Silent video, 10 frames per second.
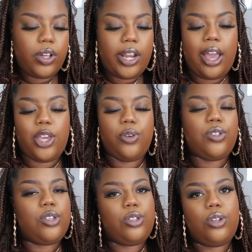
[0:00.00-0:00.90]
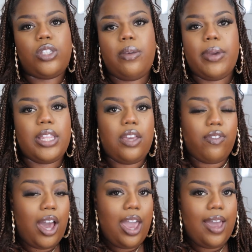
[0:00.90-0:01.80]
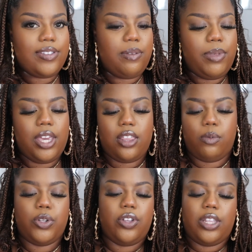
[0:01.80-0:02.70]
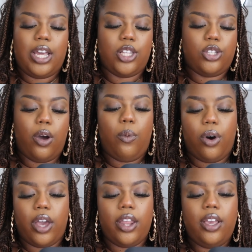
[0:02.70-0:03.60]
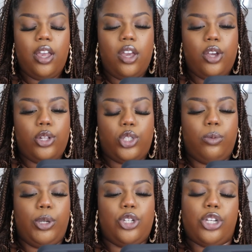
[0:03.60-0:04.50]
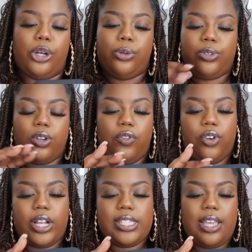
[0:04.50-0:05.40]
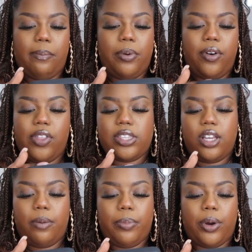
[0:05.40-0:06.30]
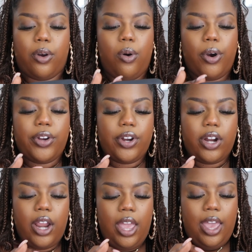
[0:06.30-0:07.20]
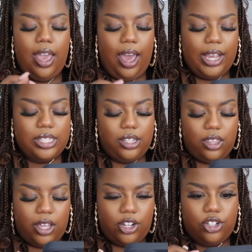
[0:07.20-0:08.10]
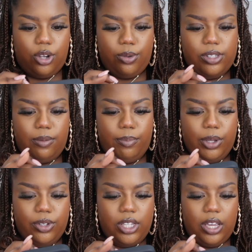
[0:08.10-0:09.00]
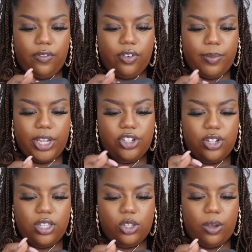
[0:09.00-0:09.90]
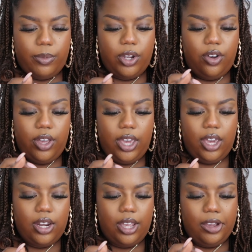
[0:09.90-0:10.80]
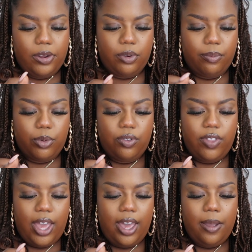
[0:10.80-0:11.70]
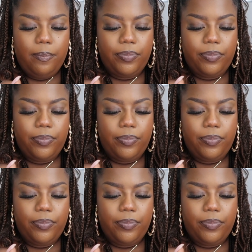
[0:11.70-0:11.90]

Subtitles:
Now I use this tool typically if I have something in the picture that I don't want to be shown. So for example, in this upper corner, I see that it shows the building information. So I'm gonna go ahead and remove that.